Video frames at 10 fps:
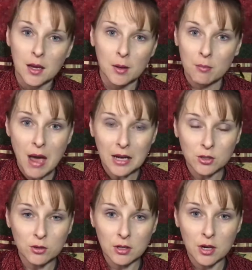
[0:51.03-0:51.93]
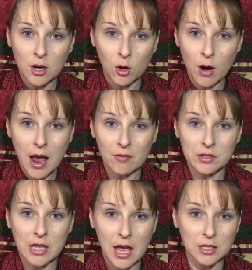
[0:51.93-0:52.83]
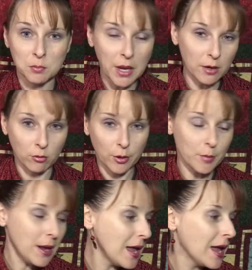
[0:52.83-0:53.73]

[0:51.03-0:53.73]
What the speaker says: Back to the craft slash bedroom,